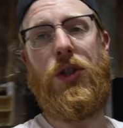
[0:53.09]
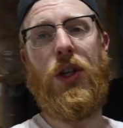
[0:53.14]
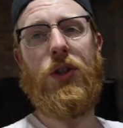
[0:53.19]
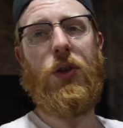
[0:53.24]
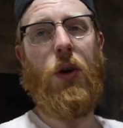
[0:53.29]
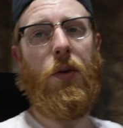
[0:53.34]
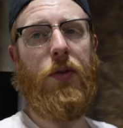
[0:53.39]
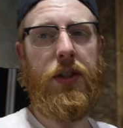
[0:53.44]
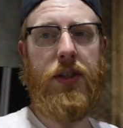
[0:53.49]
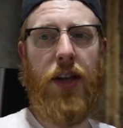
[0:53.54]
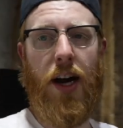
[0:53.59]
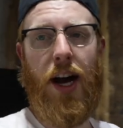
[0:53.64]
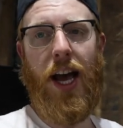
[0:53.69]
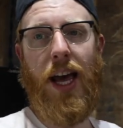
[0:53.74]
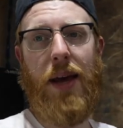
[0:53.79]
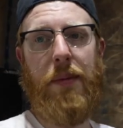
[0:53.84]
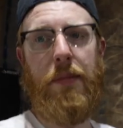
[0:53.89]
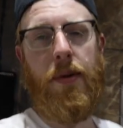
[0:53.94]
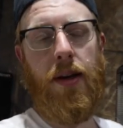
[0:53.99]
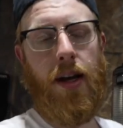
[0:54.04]
just over
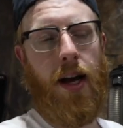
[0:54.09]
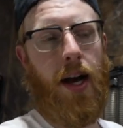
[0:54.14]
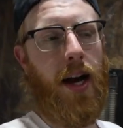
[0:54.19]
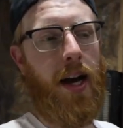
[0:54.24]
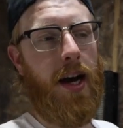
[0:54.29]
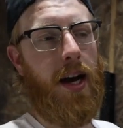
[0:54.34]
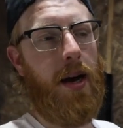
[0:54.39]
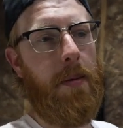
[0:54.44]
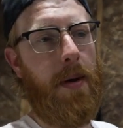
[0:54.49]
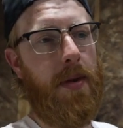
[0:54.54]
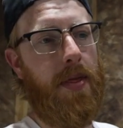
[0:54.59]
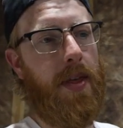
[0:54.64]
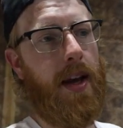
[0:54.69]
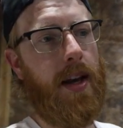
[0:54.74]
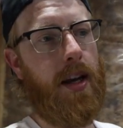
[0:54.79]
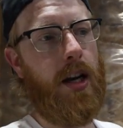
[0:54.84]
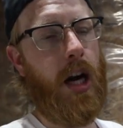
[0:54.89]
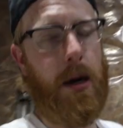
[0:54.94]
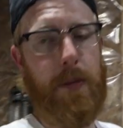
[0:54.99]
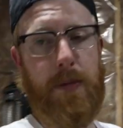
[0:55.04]
time, um, I
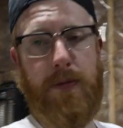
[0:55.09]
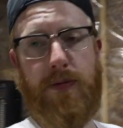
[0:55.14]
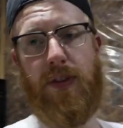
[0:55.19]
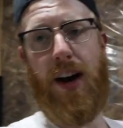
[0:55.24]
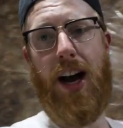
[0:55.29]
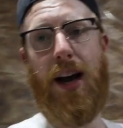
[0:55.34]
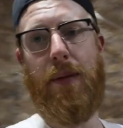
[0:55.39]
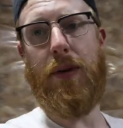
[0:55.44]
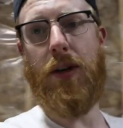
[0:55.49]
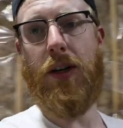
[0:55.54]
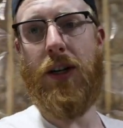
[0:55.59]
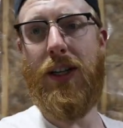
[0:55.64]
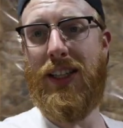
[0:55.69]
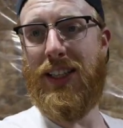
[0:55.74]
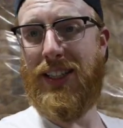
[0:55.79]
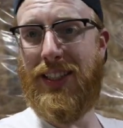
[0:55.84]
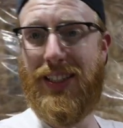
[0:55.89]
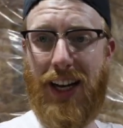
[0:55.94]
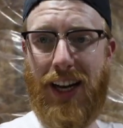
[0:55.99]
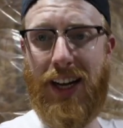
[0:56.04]
think carbon fiber in the
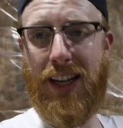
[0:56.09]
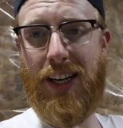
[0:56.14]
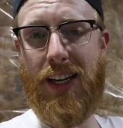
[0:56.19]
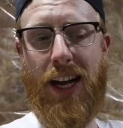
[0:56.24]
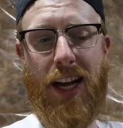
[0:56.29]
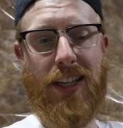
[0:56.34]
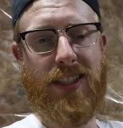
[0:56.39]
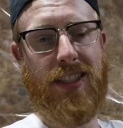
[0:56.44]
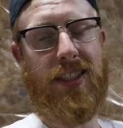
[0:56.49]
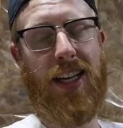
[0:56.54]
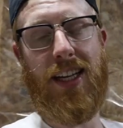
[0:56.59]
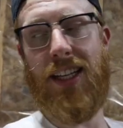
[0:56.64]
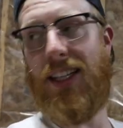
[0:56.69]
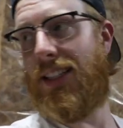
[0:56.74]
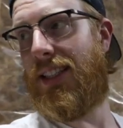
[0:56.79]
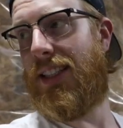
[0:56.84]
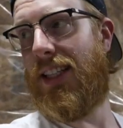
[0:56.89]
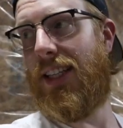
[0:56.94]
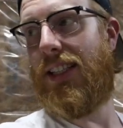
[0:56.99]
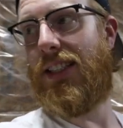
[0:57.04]
sun has a
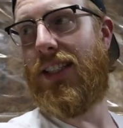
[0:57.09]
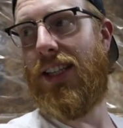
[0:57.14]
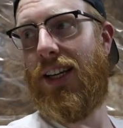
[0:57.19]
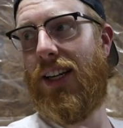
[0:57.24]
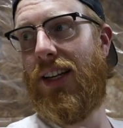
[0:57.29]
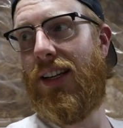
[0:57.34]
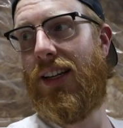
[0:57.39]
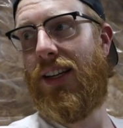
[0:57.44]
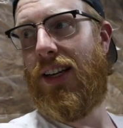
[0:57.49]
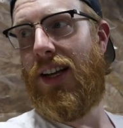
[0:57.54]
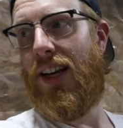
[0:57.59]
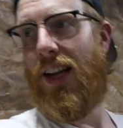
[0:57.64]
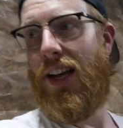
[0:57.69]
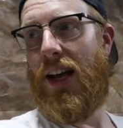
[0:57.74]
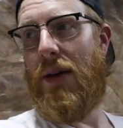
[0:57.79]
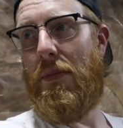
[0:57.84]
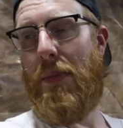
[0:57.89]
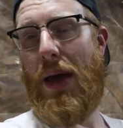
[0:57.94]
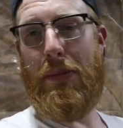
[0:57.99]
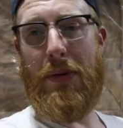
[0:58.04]
tendency to
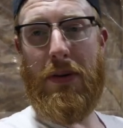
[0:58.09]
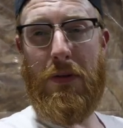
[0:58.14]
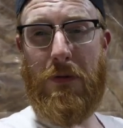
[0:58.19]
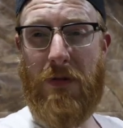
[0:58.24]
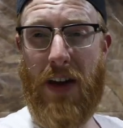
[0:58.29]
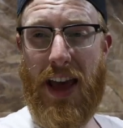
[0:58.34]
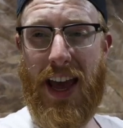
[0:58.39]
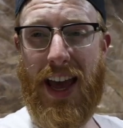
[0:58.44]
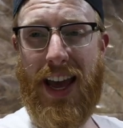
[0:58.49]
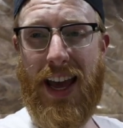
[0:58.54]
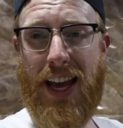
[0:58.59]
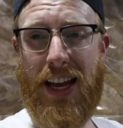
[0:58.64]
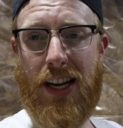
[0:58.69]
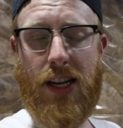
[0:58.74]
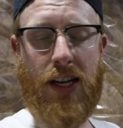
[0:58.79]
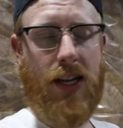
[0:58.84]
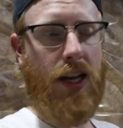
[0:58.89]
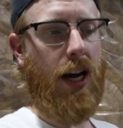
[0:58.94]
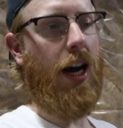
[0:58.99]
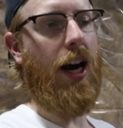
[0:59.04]
maybe fade.
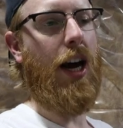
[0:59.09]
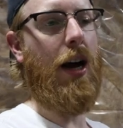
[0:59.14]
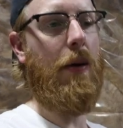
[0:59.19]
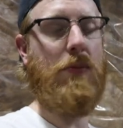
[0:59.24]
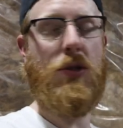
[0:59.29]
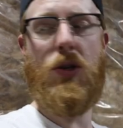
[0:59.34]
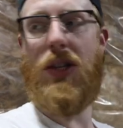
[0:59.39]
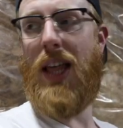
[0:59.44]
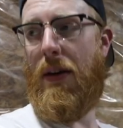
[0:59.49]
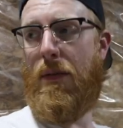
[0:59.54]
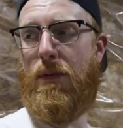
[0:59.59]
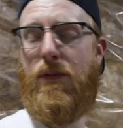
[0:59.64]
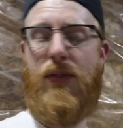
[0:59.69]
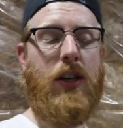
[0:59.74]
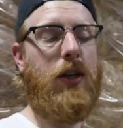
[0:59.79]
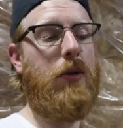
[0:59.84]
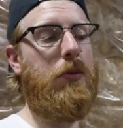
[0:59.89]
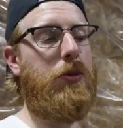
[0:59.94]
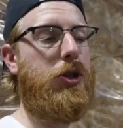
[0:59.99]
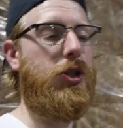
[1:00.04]
Um, so that
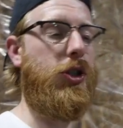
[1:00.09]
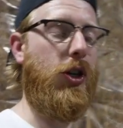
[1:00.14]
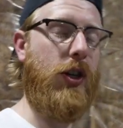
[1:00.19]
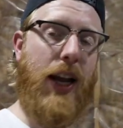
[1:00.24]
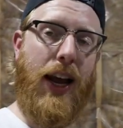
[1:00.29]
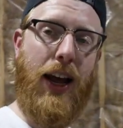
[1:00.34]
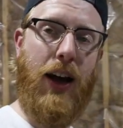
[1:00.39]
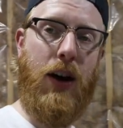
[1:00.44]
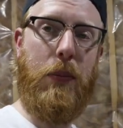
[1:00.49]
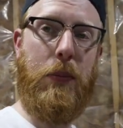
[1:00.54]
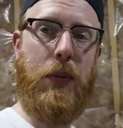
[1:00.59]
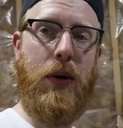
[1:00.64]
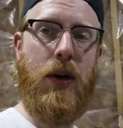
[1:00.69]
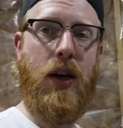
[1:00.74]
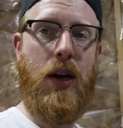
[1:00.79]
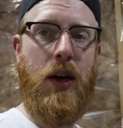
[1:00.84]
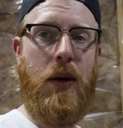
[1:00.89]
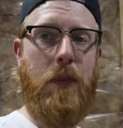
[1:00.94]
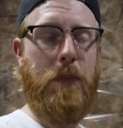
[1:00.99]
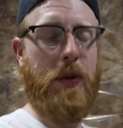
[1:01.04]
film should help
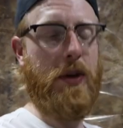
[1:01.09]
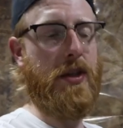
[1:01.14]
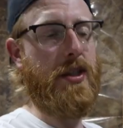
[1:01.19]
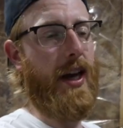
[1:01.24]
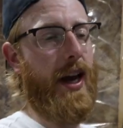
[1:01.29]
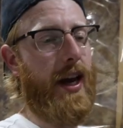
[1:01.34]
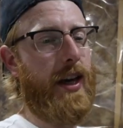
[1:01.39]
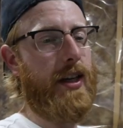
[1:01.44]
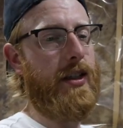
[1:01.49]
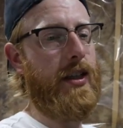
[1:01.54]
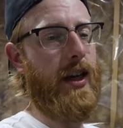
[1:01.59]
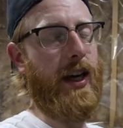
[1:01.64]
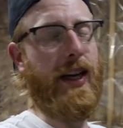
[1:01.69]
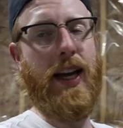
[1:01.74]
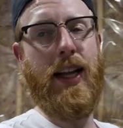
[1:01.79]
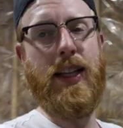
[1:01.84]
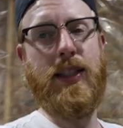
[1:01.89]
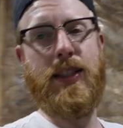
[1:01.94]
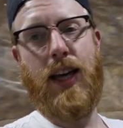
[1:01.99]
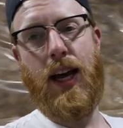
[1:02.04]
protect
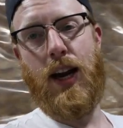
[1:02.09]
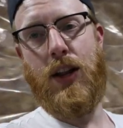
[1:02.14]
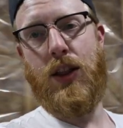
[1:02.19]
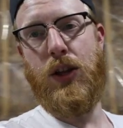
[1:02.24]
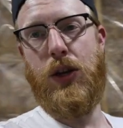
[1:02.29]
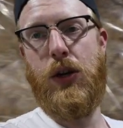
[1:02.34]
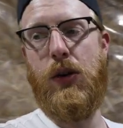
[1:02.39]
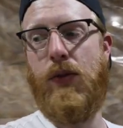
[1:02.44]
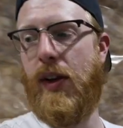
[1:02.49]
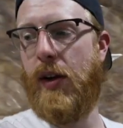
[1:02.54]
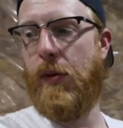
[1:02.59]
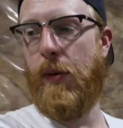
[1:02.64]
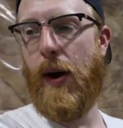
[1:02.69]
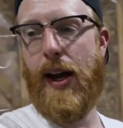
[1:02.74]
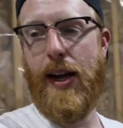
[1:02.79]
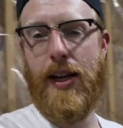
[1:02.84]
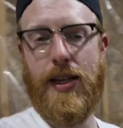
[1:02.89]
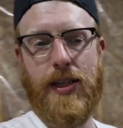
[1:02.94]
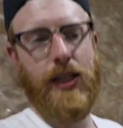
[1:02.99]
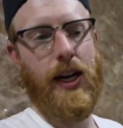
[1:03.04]
against kind of the UV
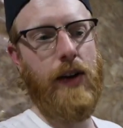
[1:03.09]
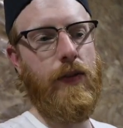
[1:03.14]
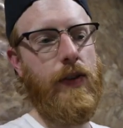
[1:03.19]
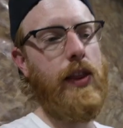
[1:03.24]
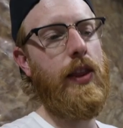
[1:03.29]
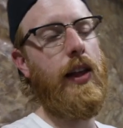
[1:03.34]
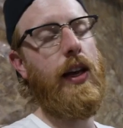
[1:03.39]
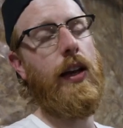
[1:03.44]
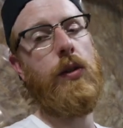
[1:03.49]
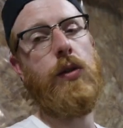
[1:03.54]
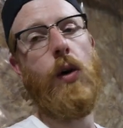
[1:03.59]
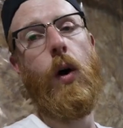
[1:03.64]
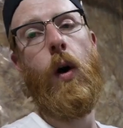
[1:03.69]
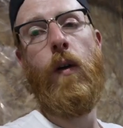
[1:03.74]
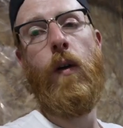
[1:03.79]
rays and everything. So